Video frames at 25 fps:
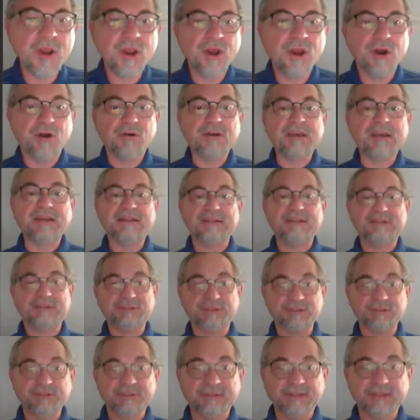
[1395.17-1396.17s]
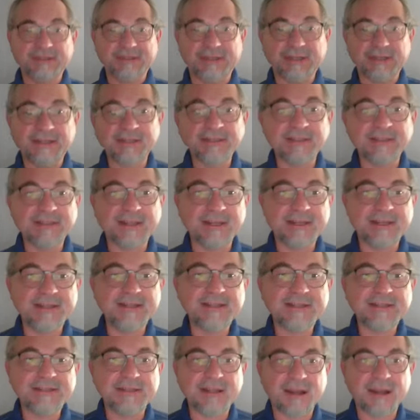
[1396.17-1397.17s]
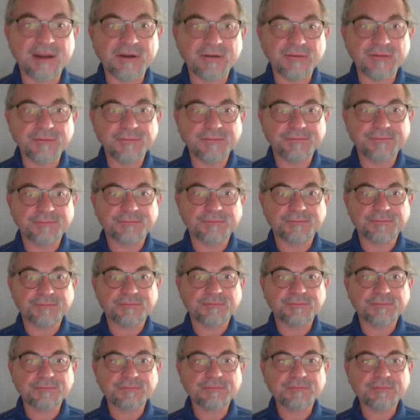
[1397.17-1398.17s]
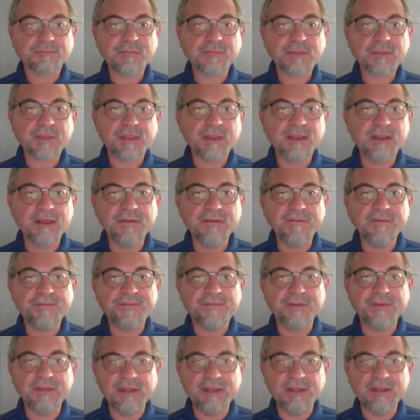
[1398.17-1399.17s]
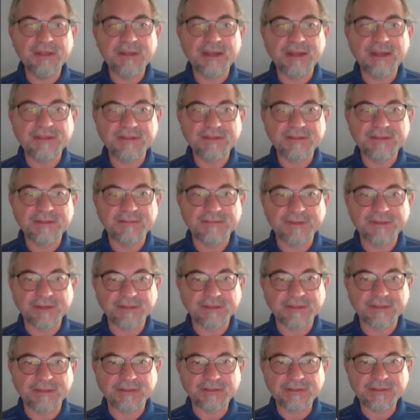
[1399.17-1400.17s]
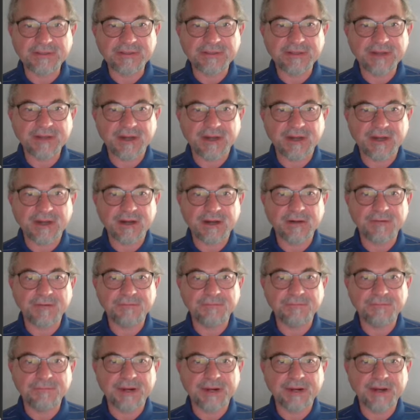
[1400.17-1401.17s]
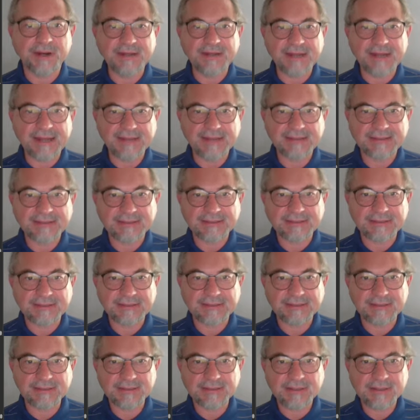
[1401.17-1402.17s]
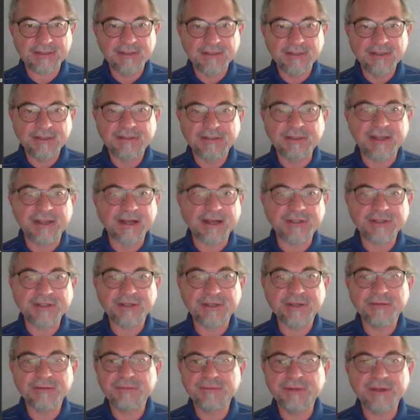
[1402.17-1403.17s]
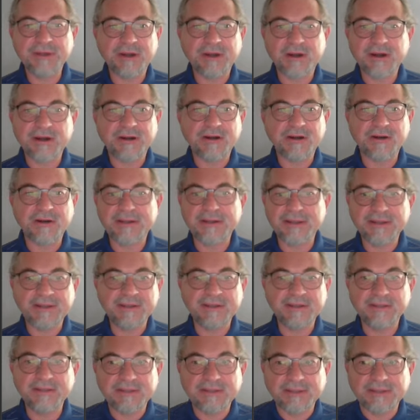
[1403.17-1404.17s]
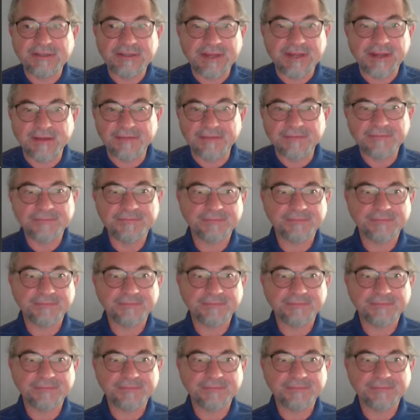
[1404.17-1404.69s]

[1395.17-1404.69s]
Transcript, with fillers: Okay, let's do the second case now. If E gets evicted um, by S, then actually we are in the same